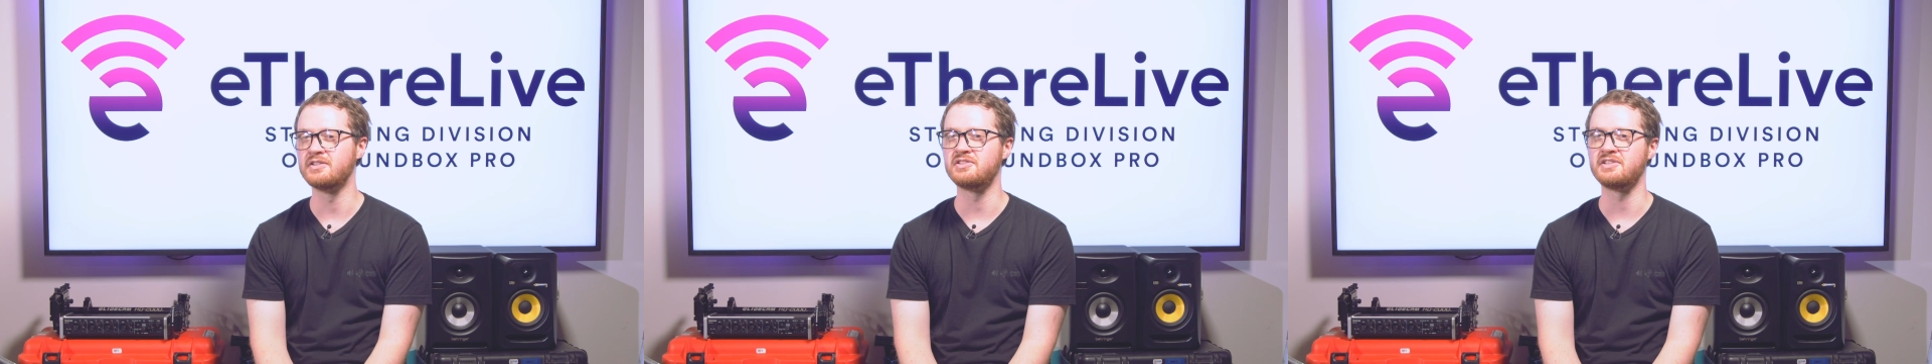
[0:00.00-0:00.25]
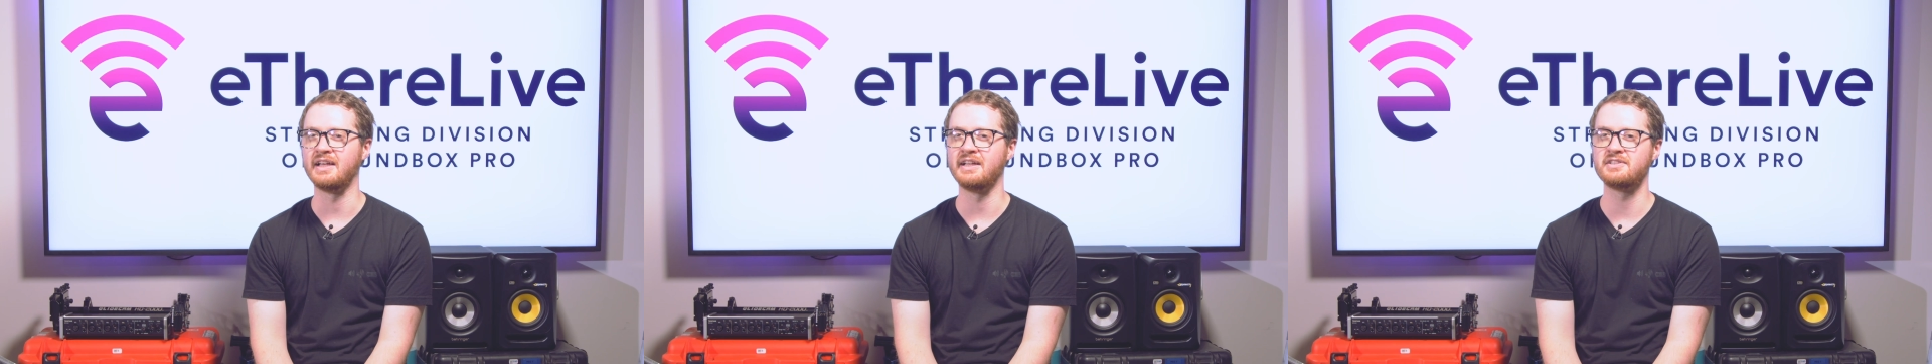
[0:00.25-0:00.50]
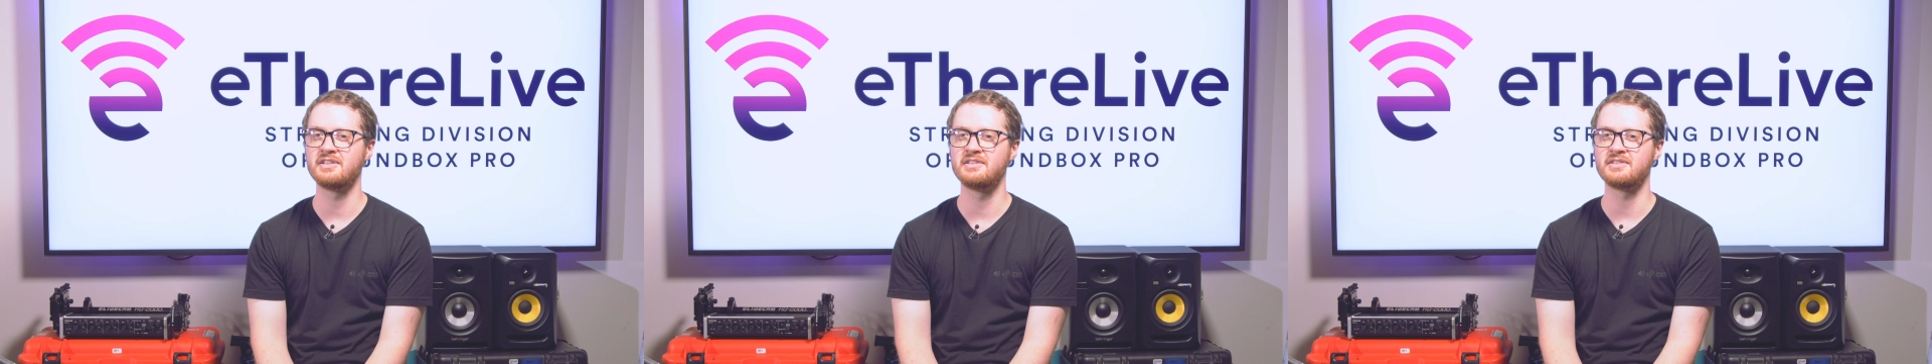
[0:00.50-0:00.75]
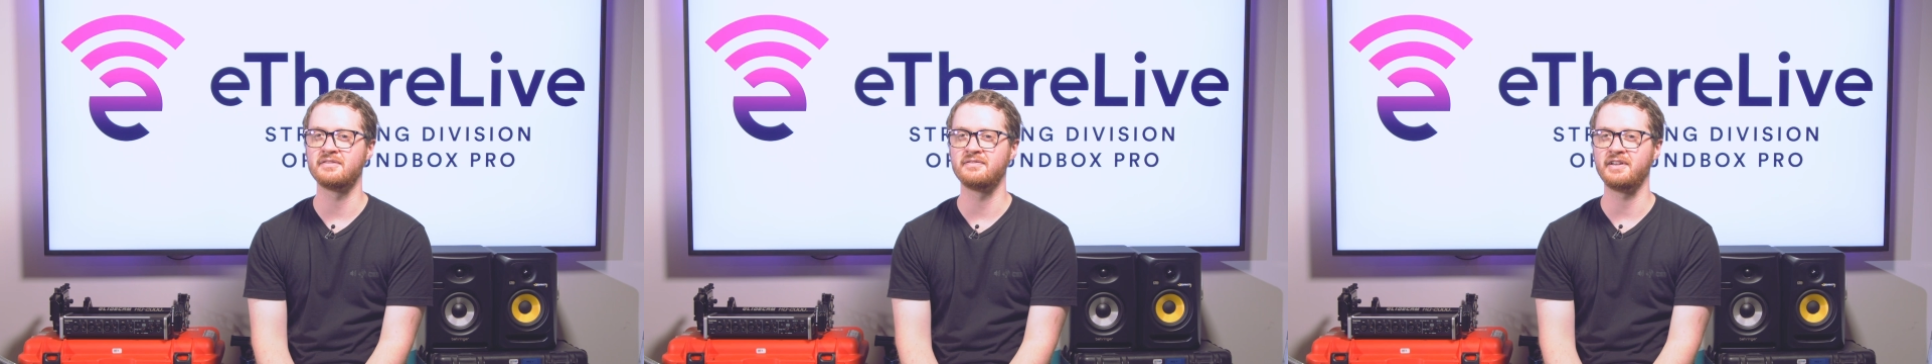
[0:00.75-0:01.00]

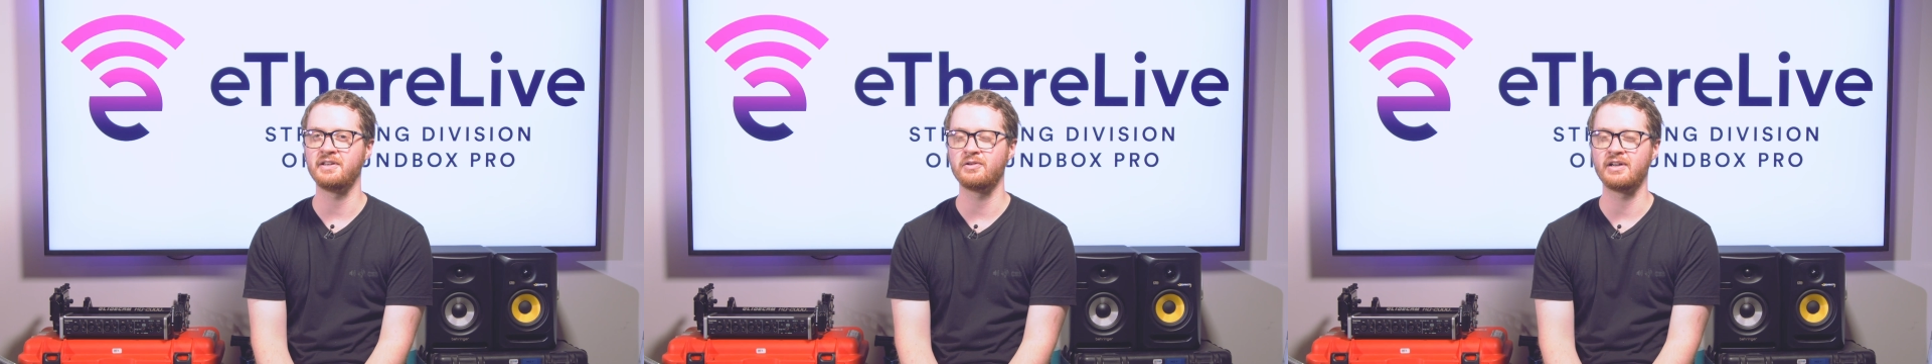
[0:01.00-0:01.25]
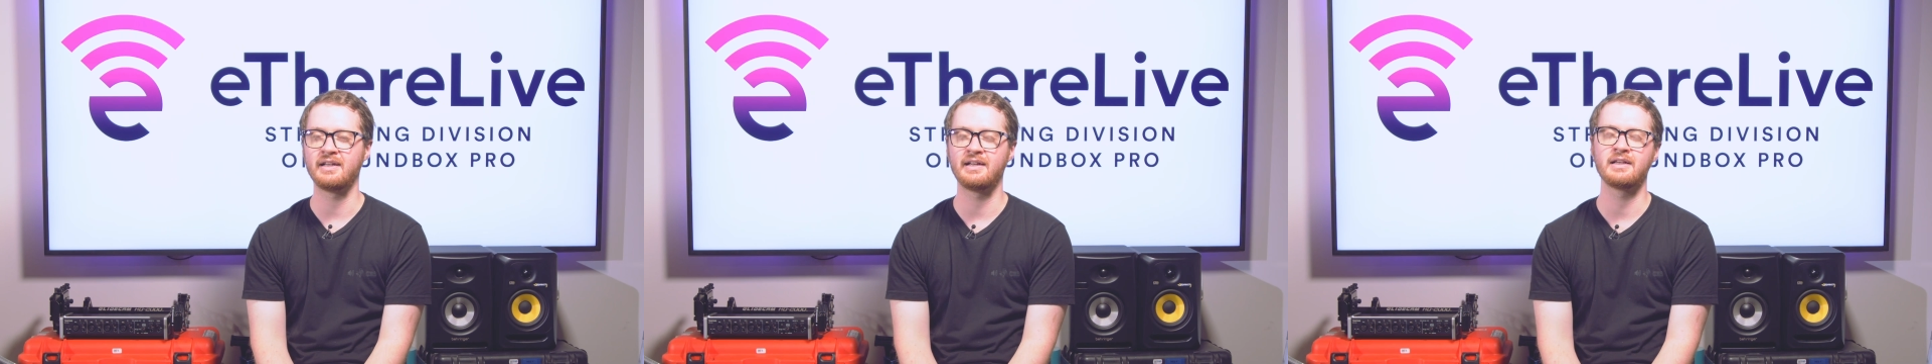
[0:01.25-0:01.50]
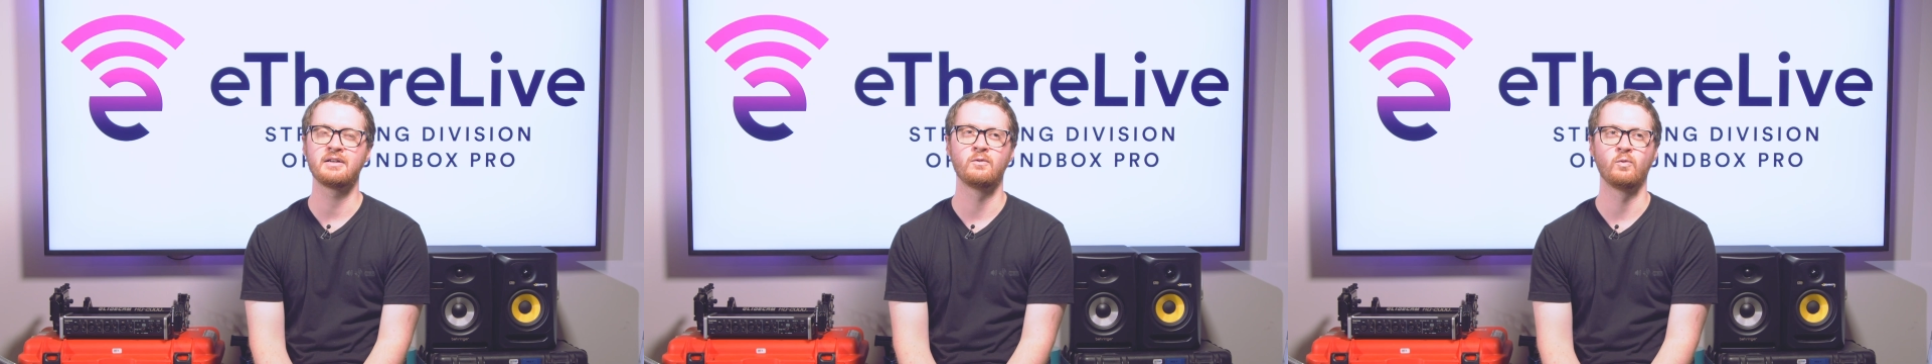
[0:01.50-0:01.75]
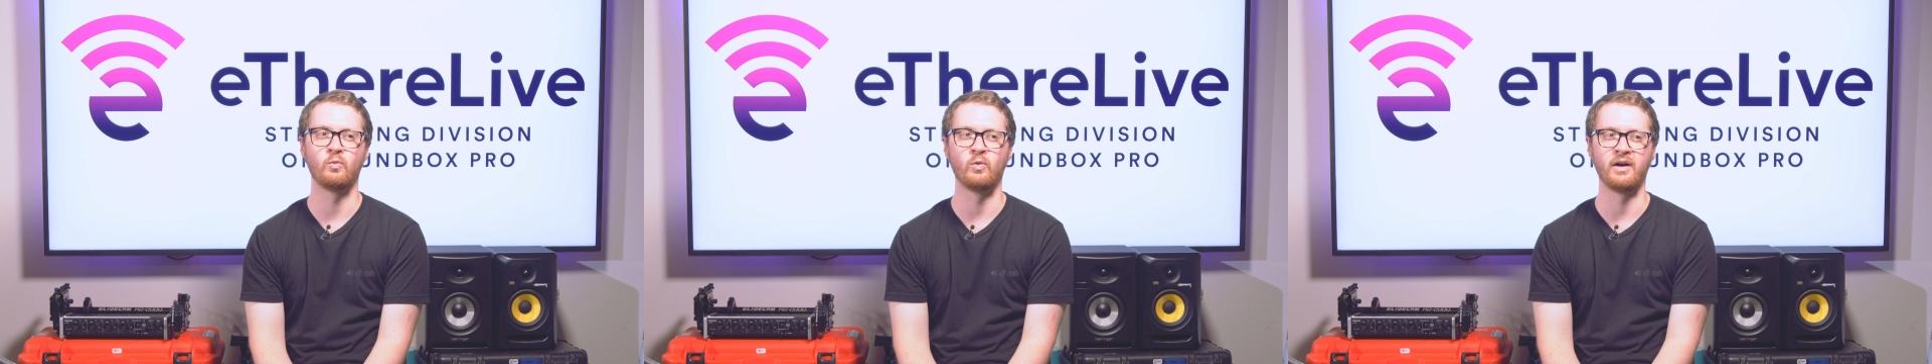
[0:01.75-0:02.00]
stages of video
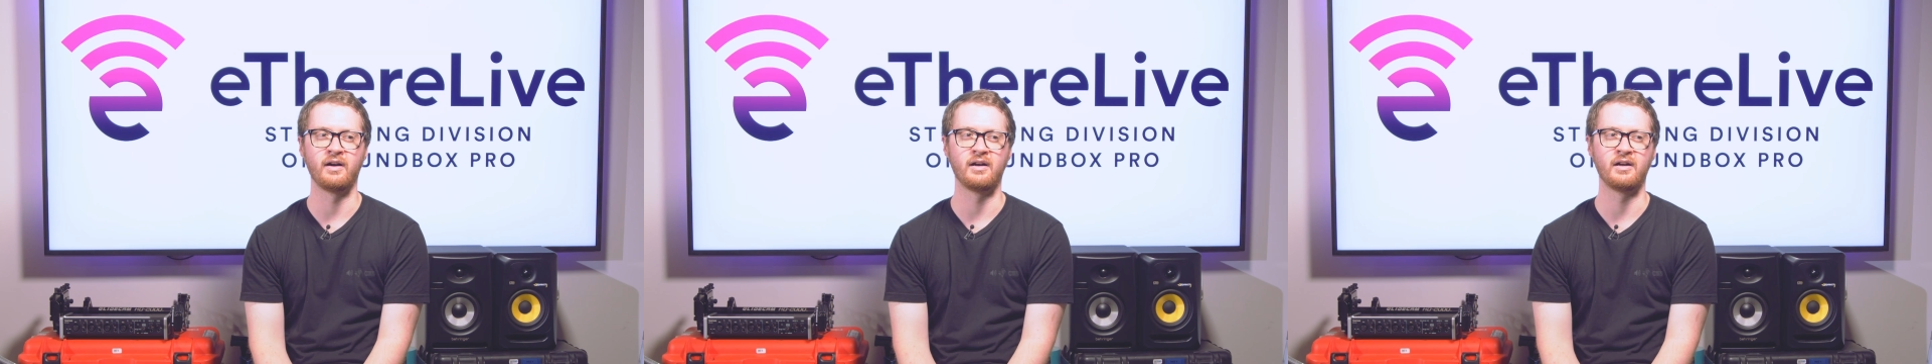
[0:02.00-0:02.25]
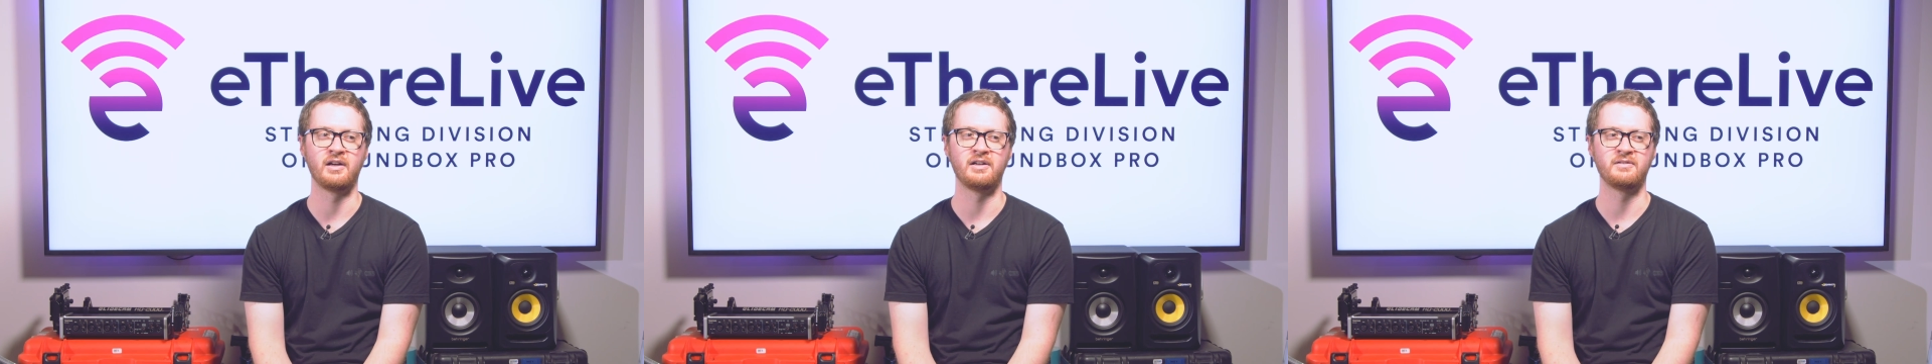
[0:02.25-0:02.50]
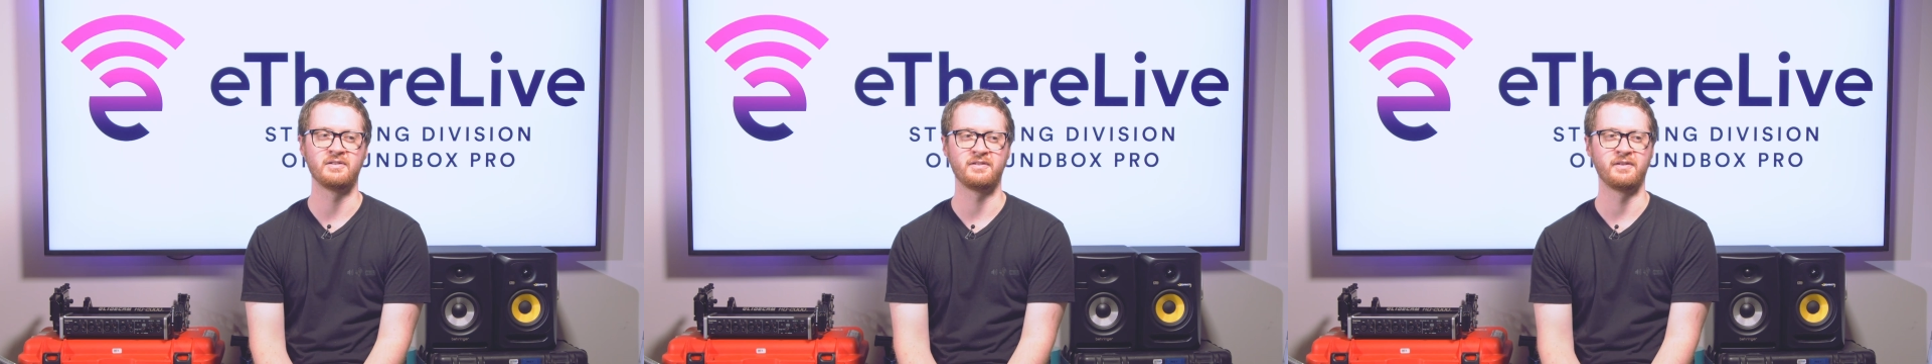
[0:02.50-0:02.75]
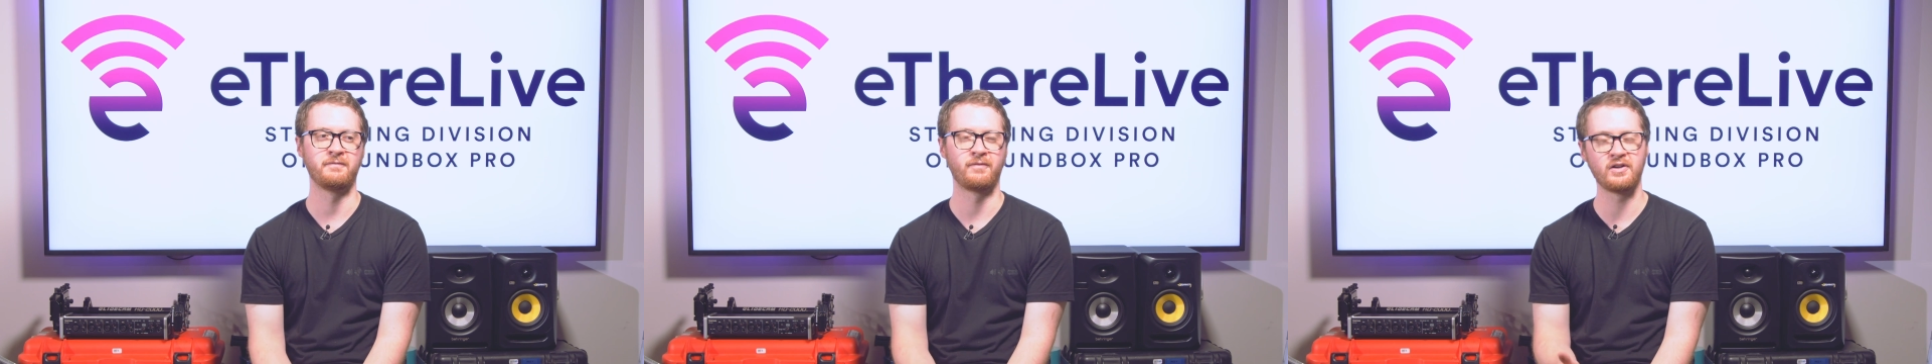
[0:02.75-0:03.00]
editing, where
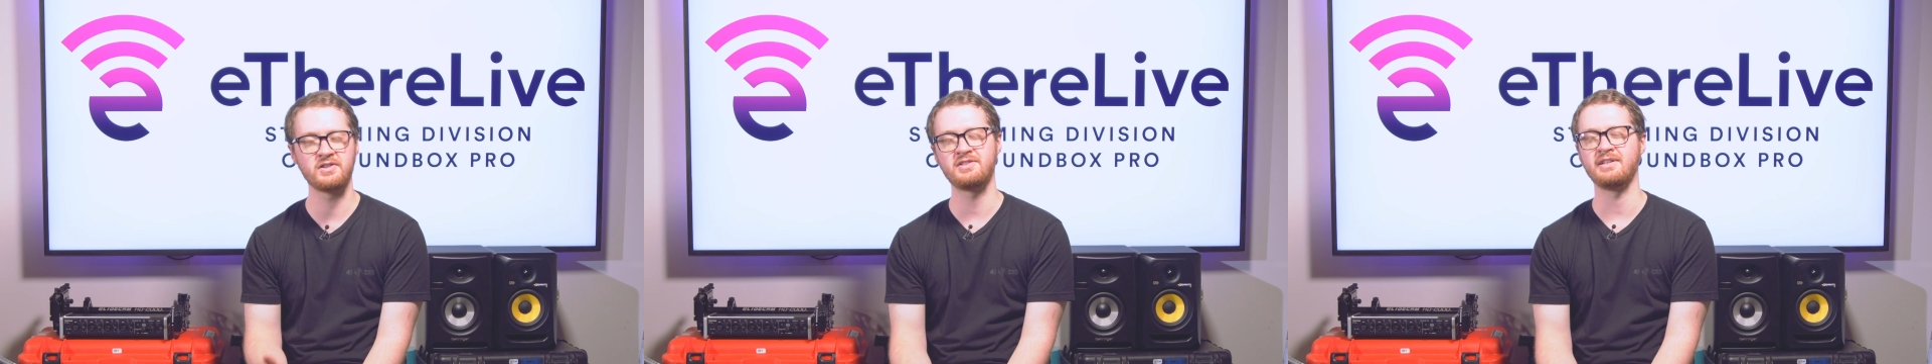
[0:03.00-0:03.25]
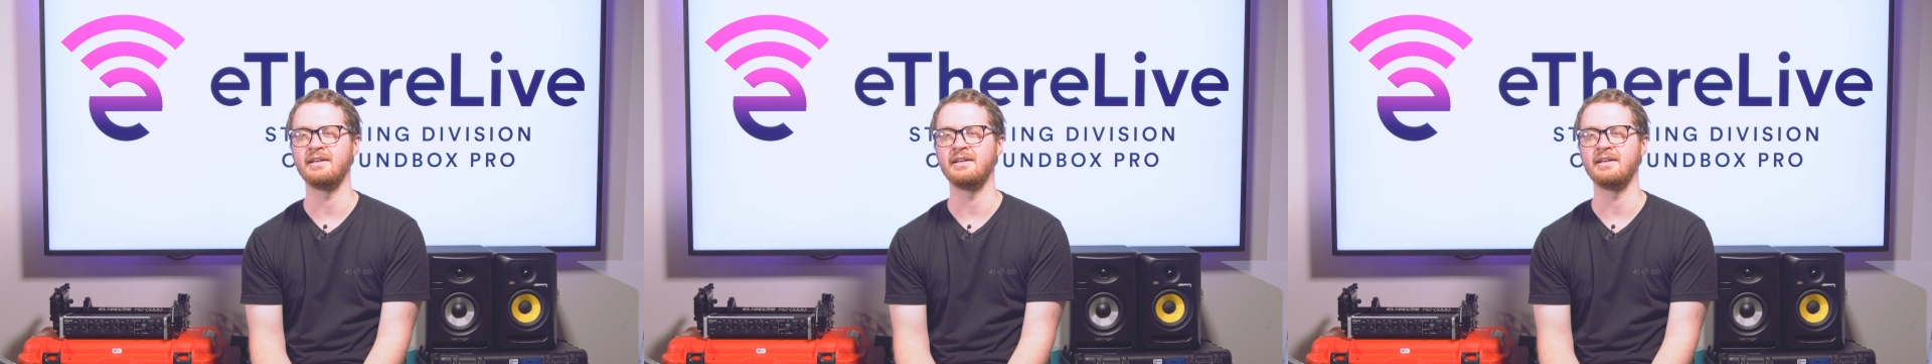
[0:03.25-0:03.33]
the first